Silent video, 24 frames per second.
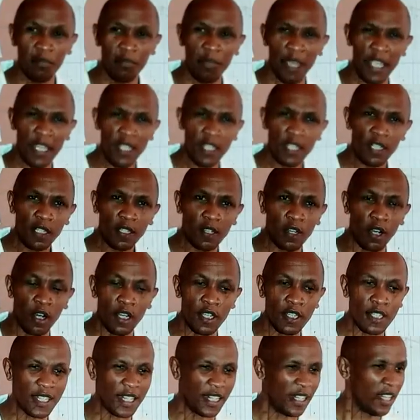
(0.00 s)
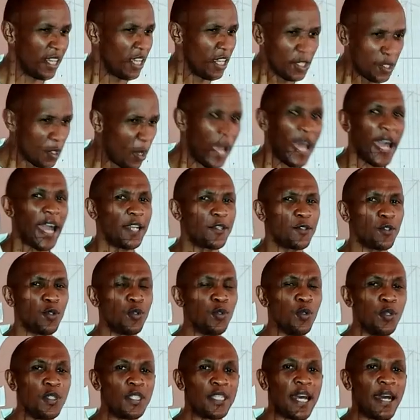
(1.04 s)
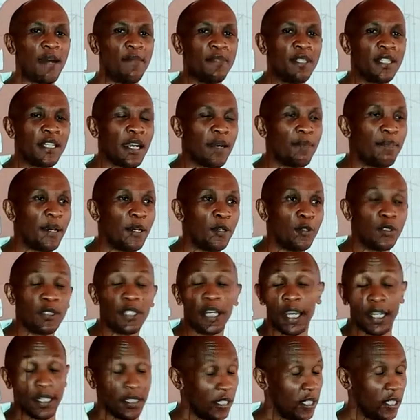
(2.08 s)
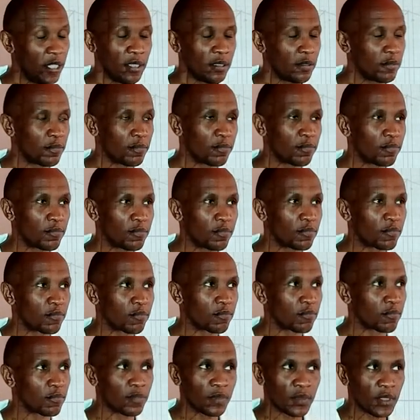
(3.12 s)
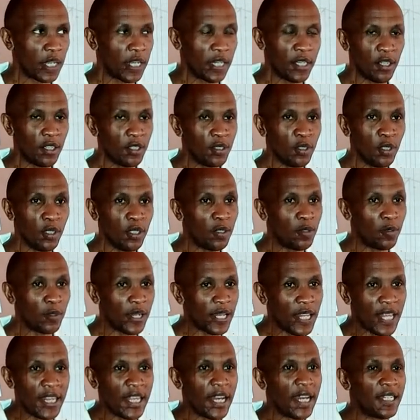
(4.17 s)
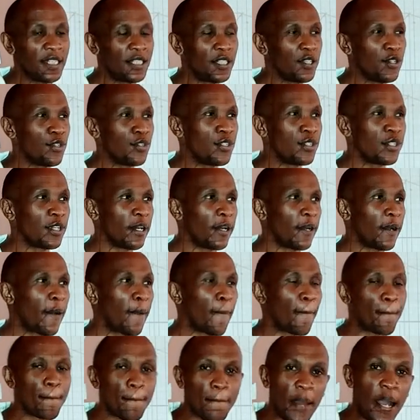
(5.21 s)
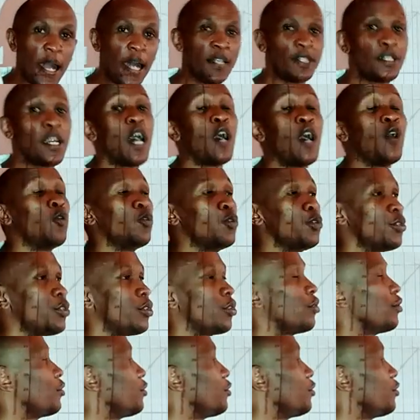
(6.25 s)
remained constant. So I had to do something about that. I don't know whether that is around